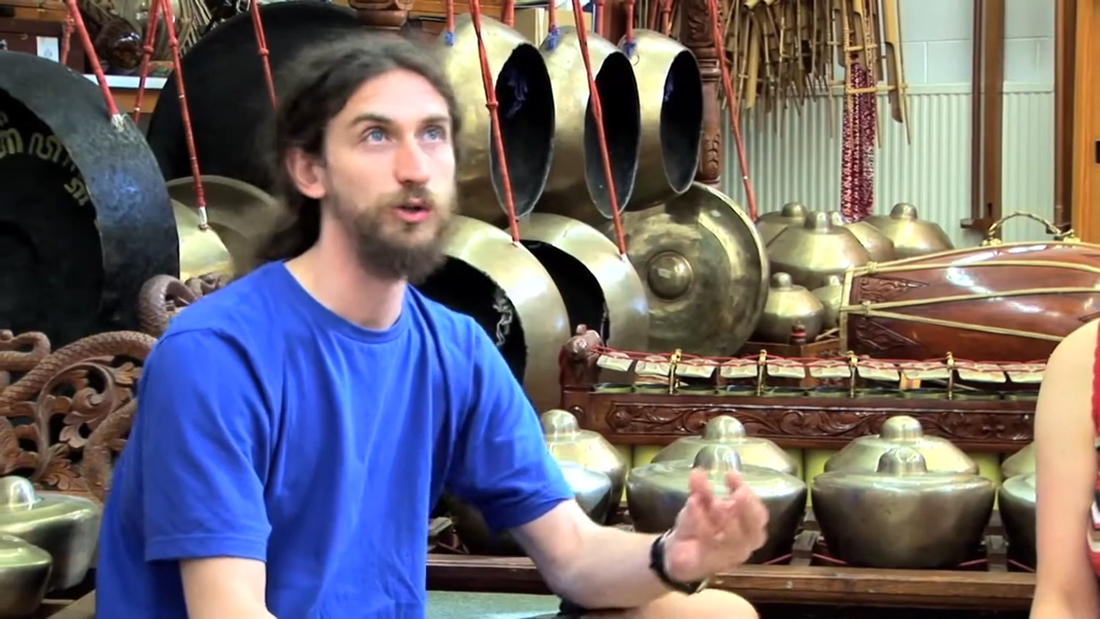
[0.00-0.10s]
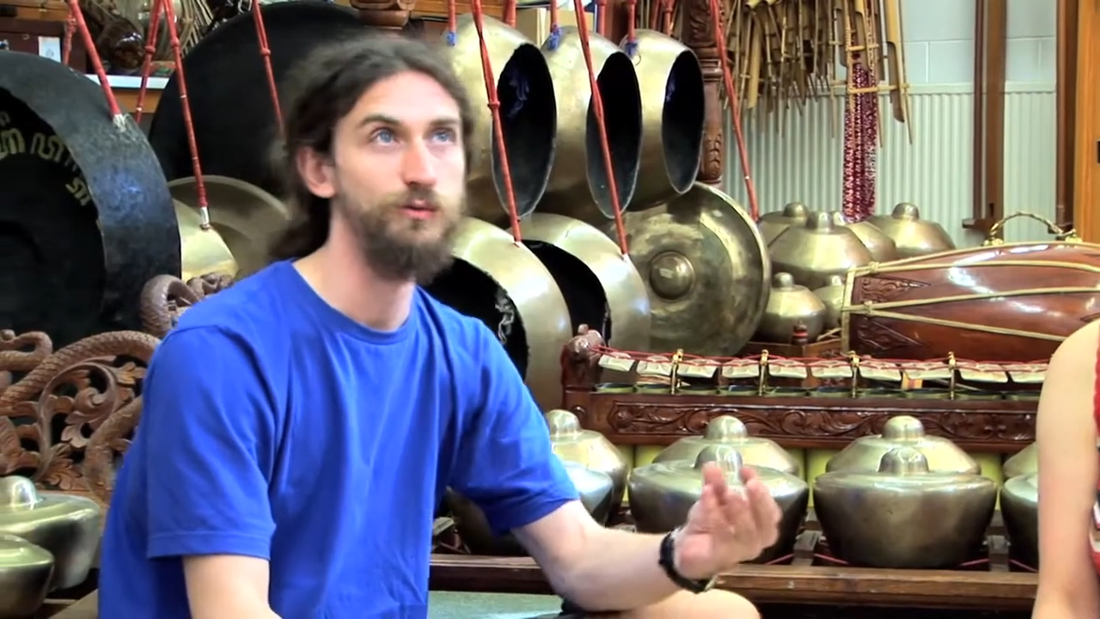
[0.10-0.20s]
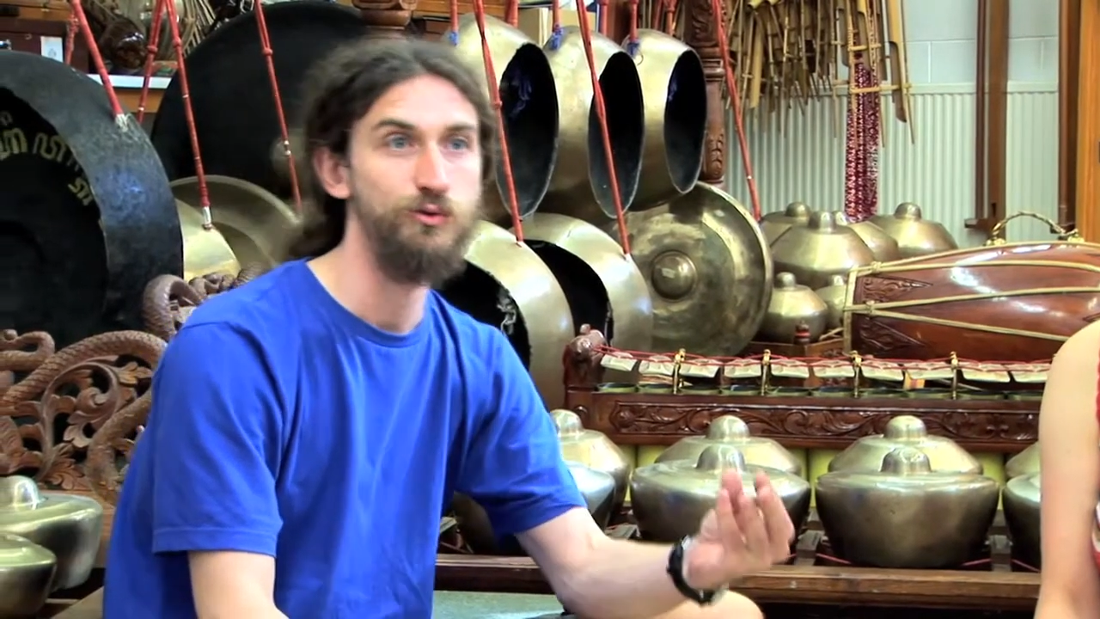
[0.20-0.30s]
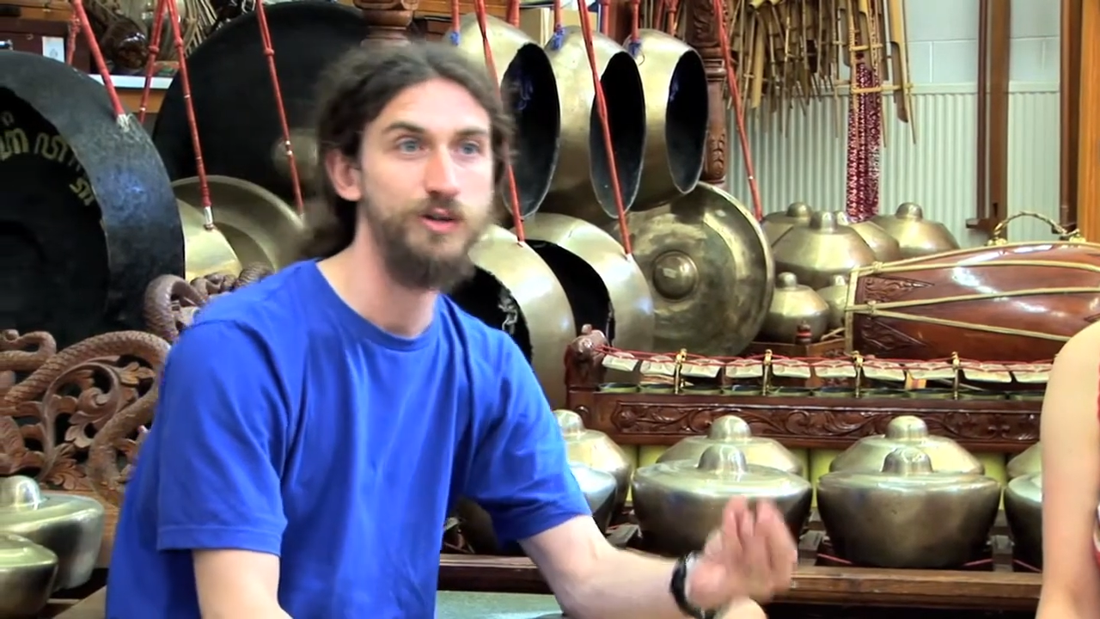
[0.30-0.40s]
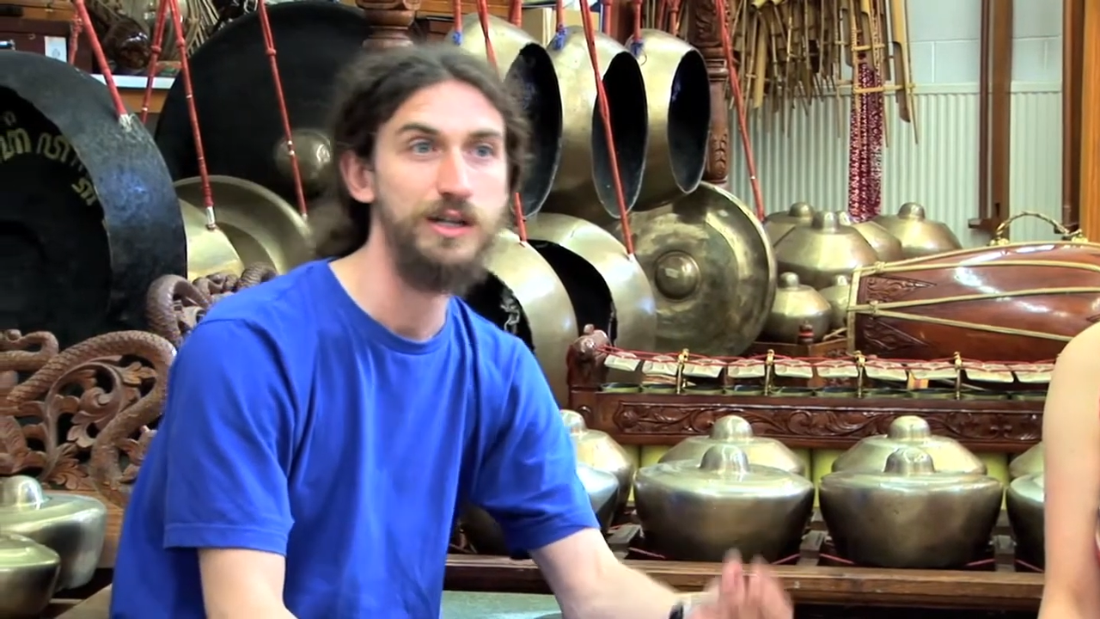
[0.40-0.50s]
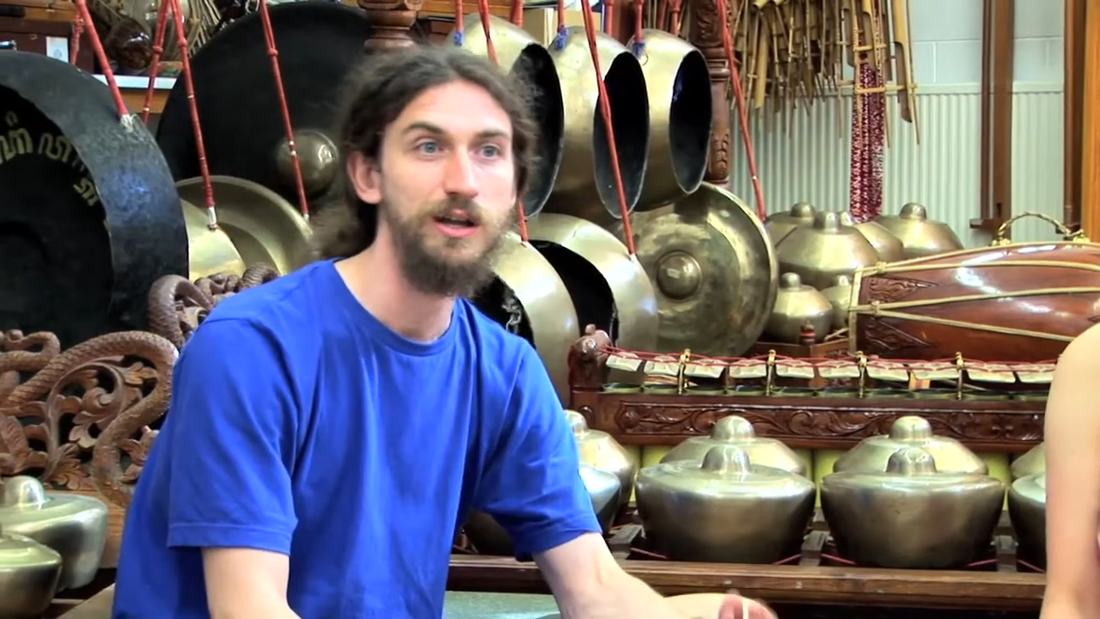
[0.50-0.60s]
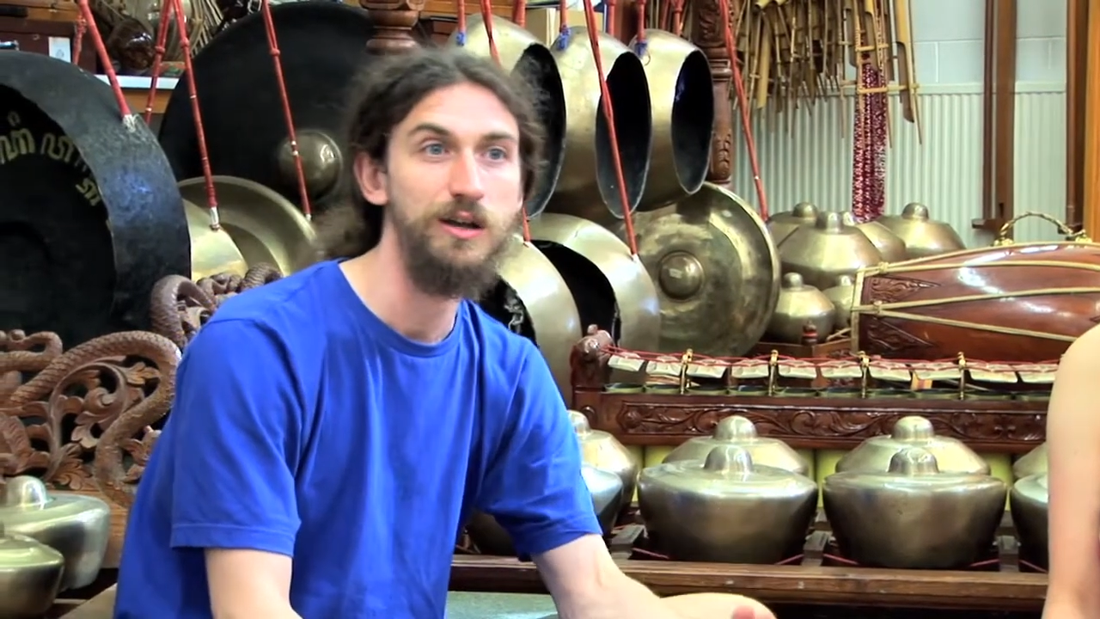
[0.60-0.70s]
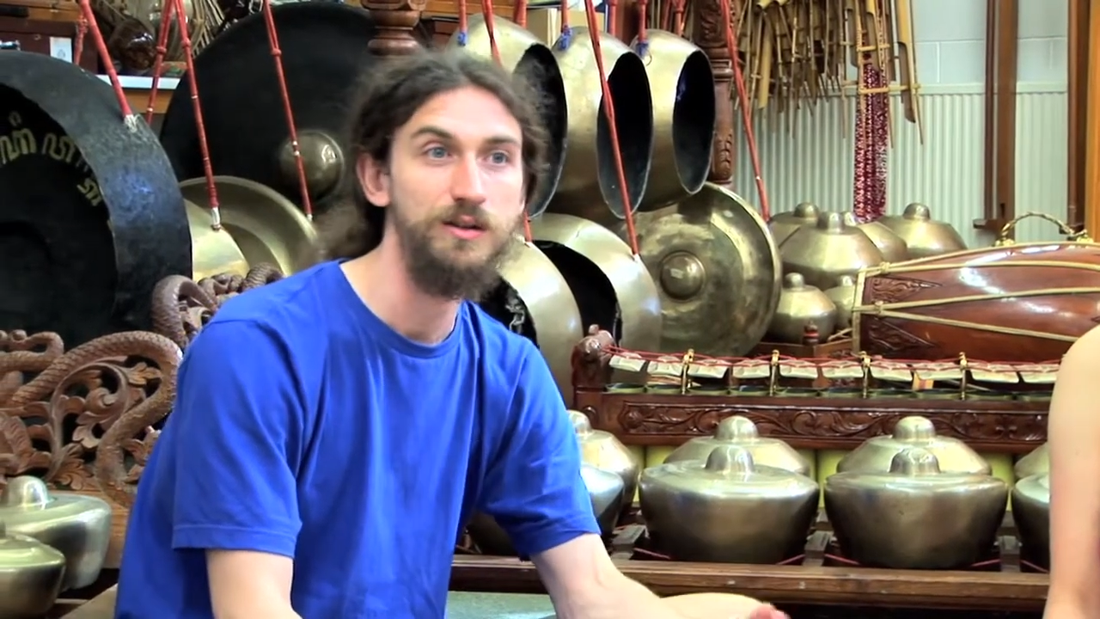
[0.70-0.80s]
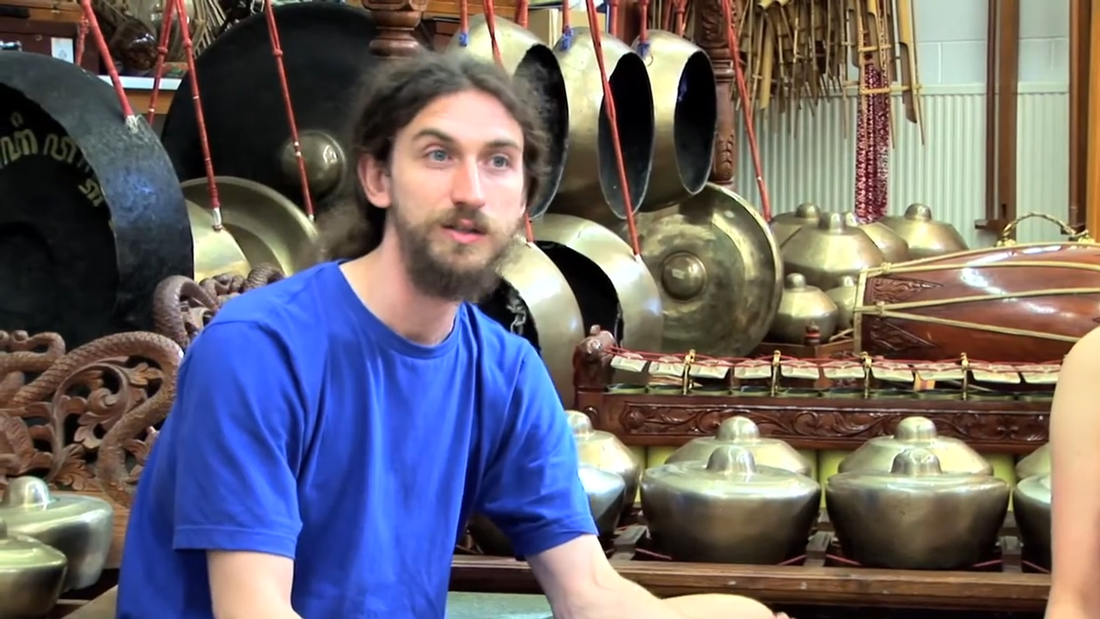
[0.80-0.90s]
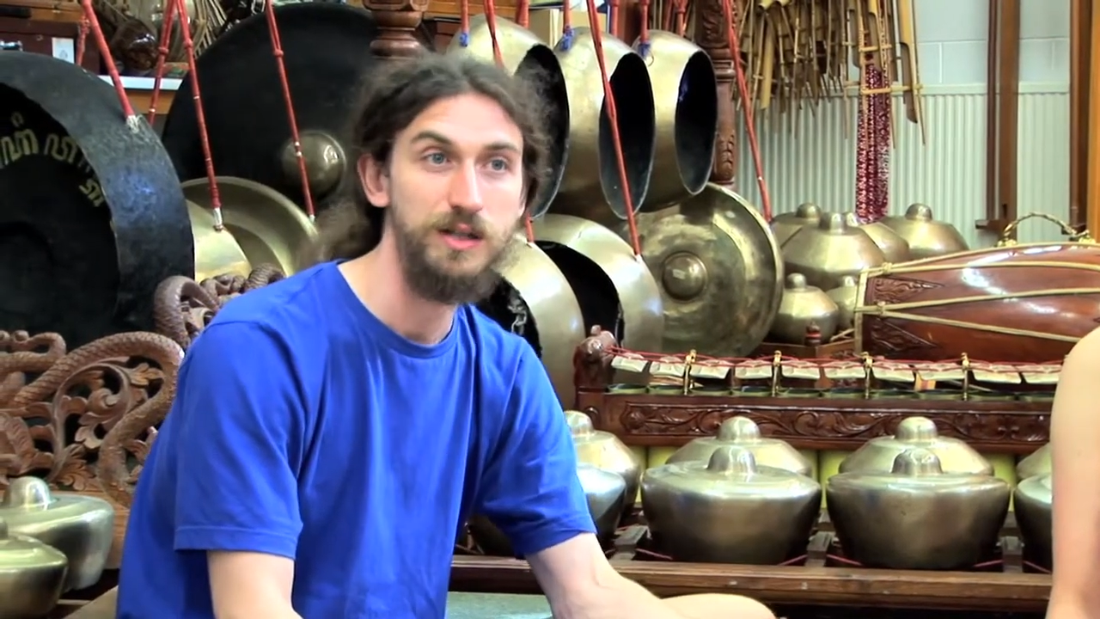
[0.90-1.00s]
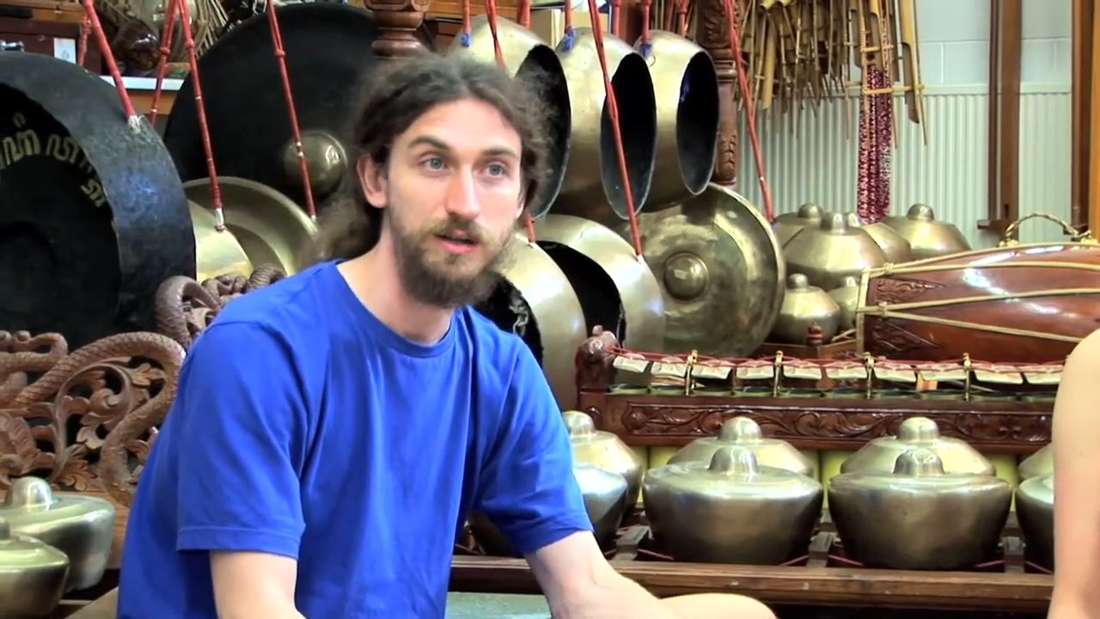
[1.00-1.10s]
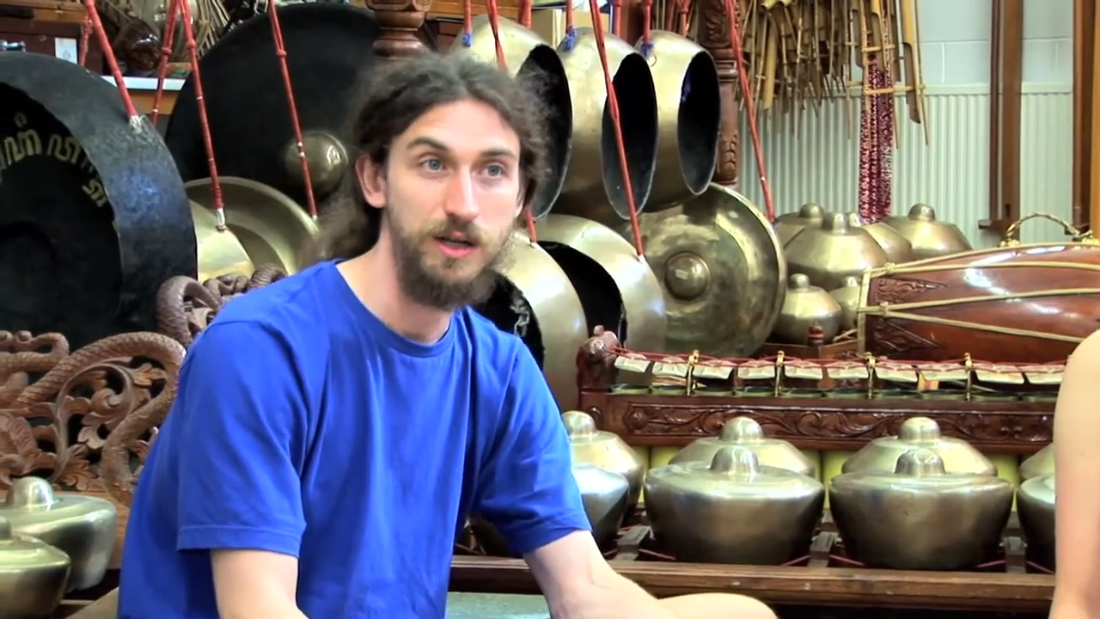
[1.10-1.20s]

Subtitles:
you've already learned